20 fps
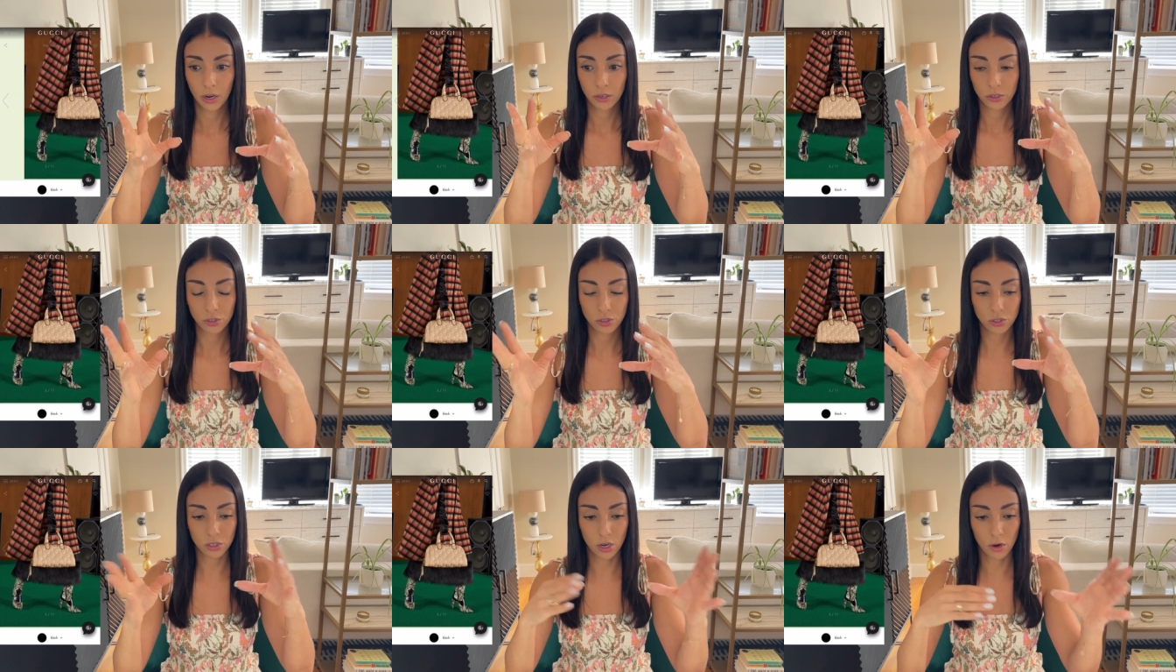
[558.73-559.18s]

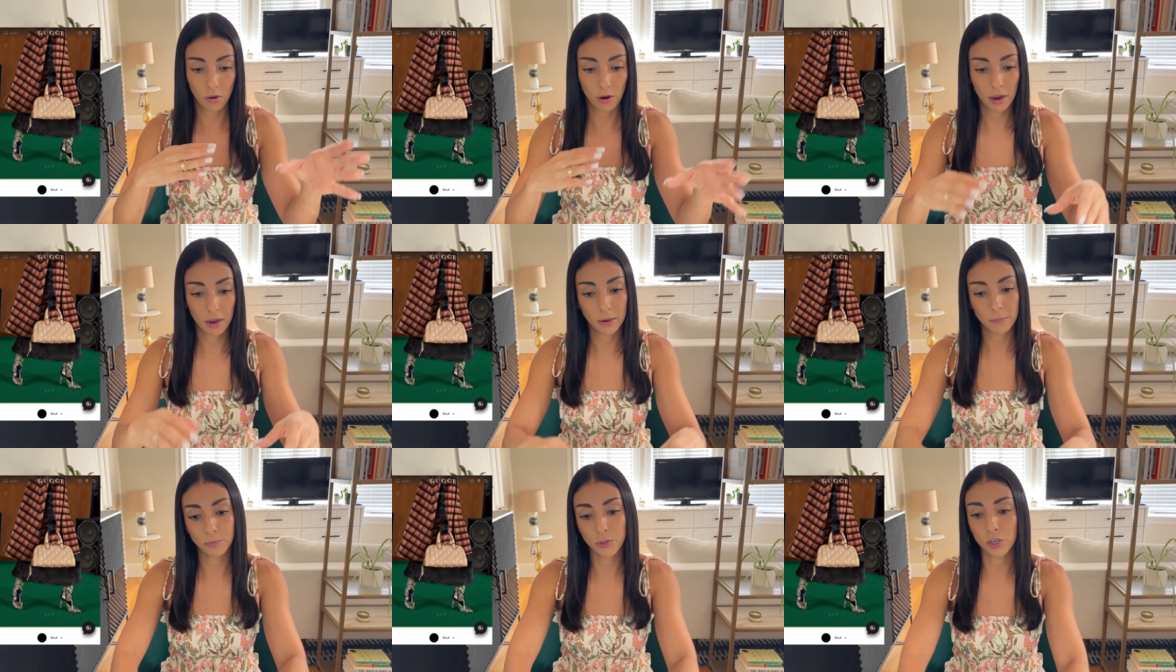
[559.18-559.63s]
so,
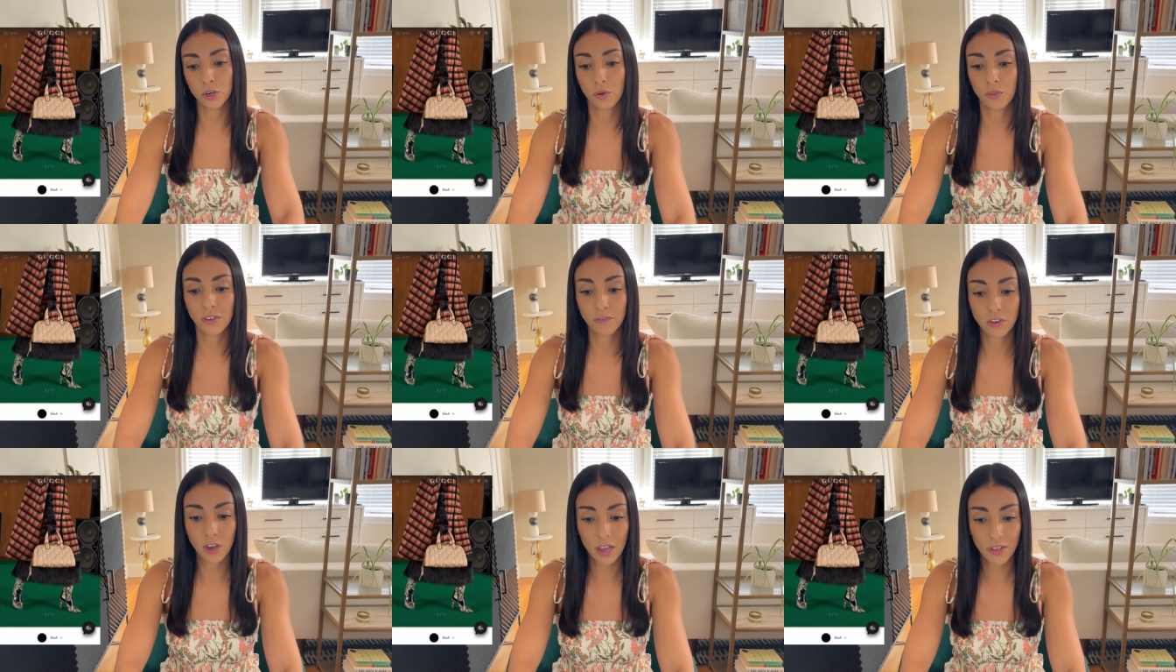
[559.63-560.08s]
um, you know,
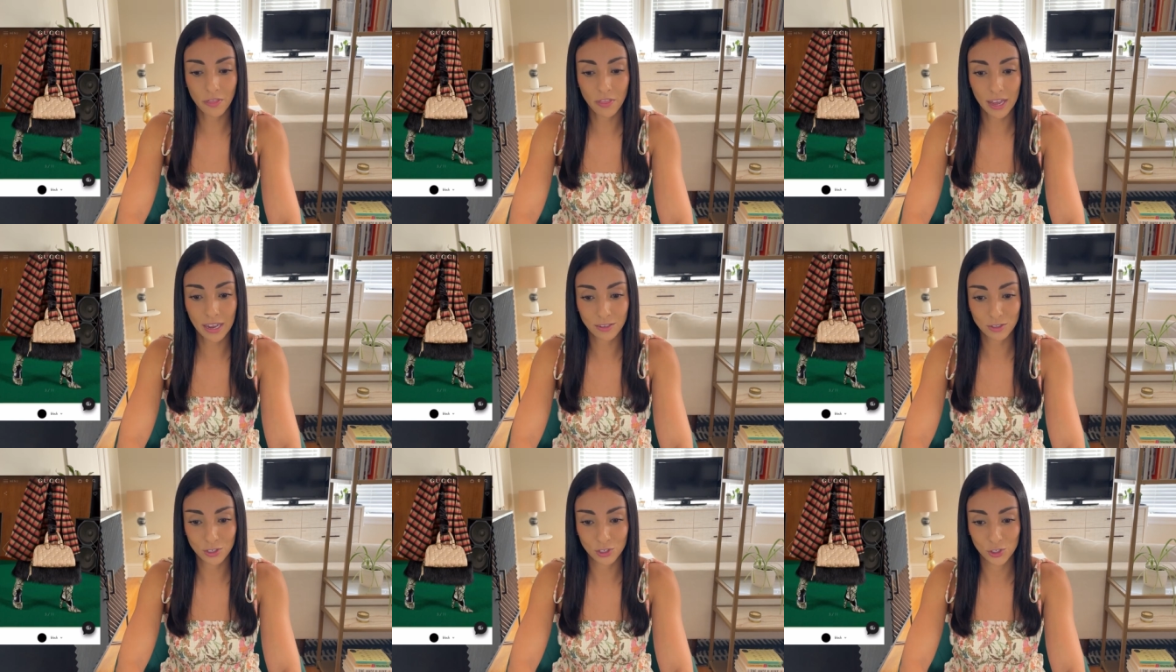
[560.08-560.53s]
they've got
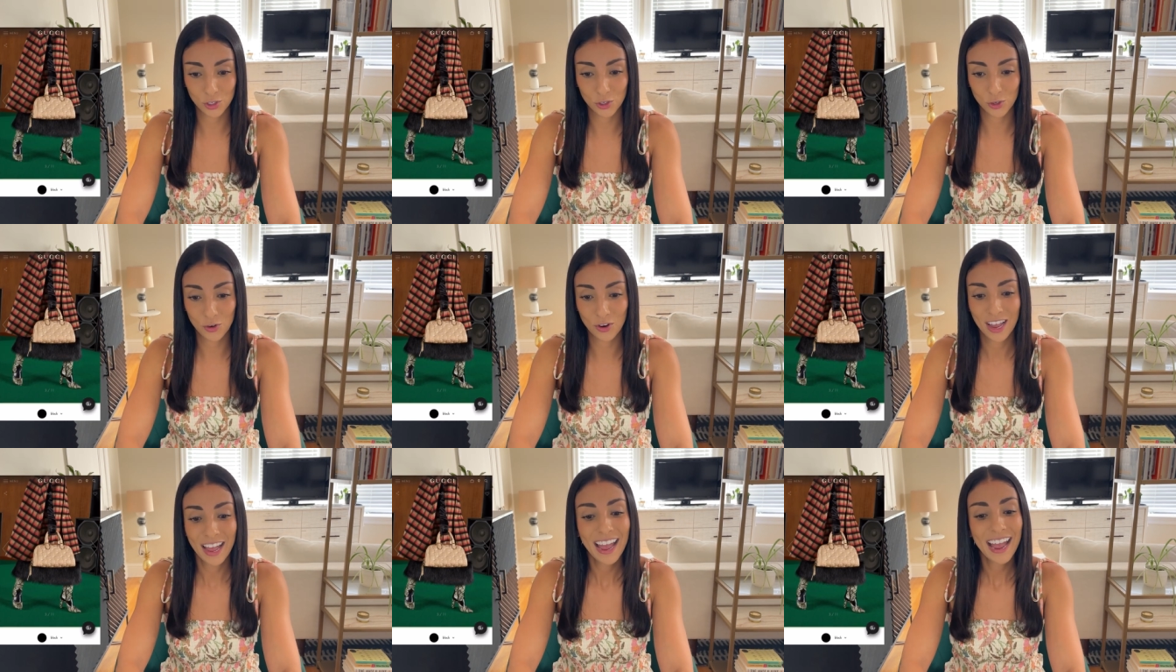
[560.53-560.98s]
that too.